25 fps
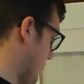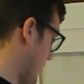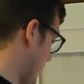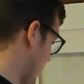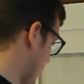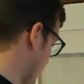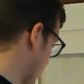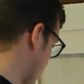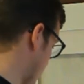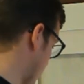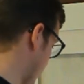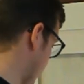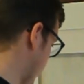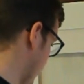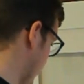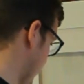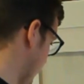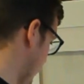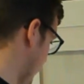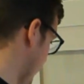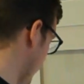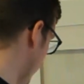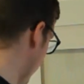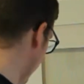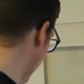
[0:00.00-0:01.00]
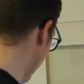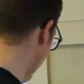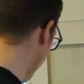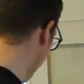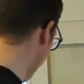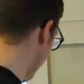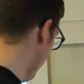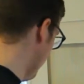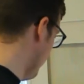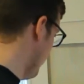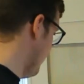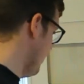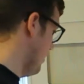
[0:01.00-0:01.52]
pot off the stove,
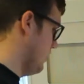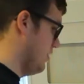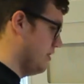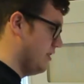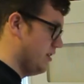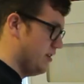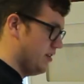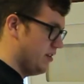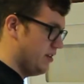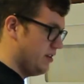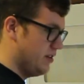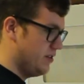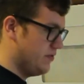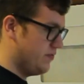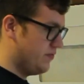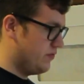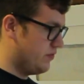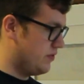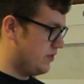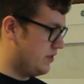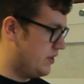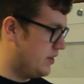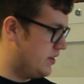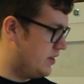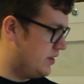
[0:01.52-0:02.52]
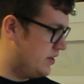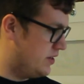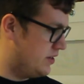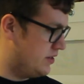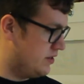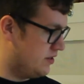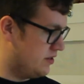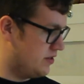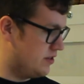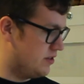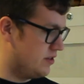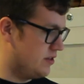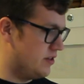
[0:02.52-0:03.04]

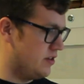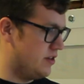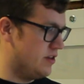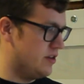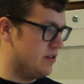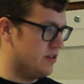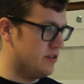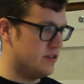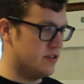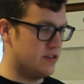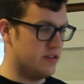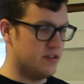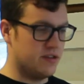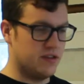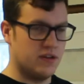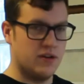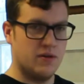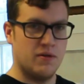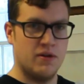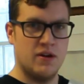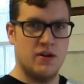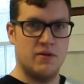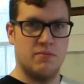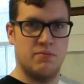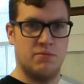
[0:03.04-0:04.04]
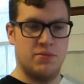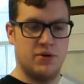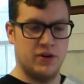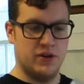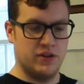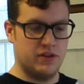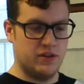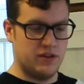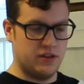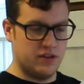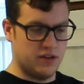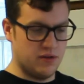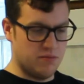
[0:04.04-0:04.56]
and
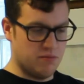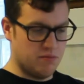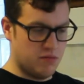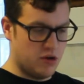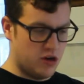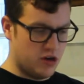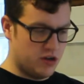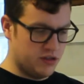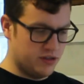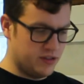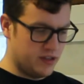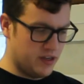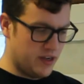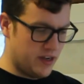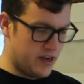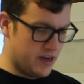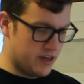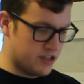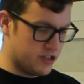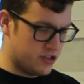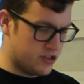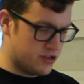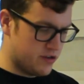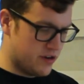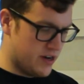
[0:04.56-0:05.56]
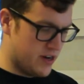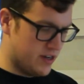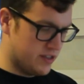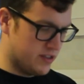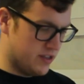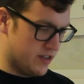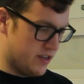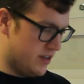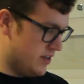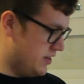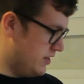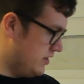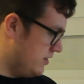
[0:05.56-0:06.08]
put the malt extract
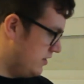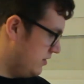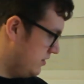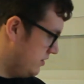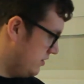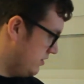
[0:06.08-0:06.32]
in.